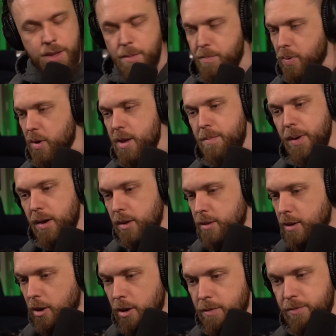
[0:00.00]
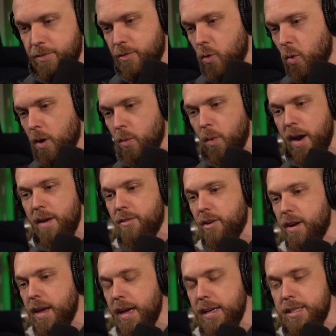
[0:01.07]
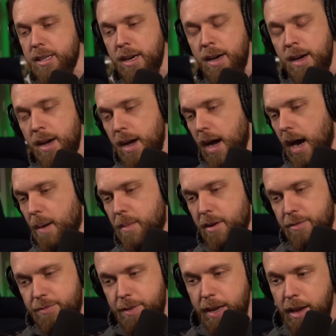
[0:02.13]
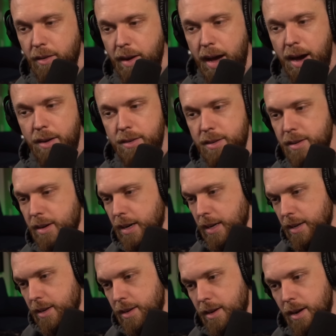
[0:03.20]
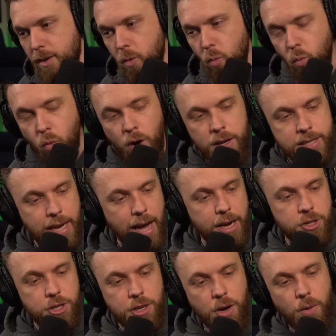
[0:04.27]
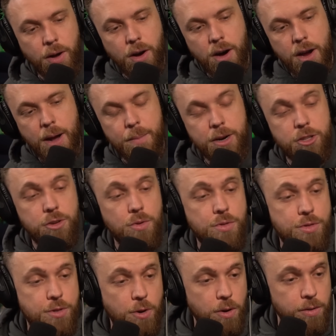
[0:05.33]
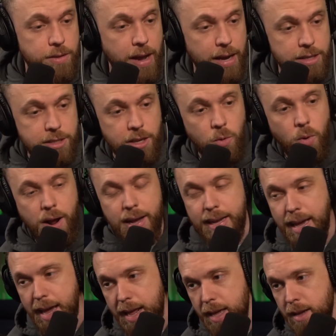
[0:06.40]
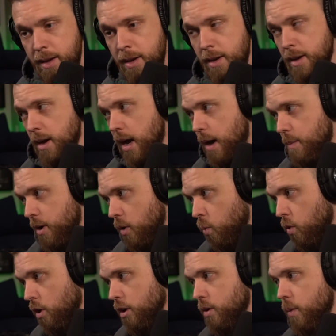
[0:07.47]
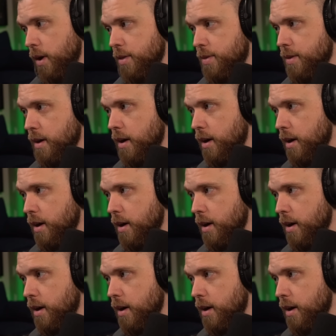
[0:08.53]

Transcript: pre-builder for whatever it is. I'm going to figure out, what's actually going on. I'm going to do thorough testing when I get it. I'm going to work with,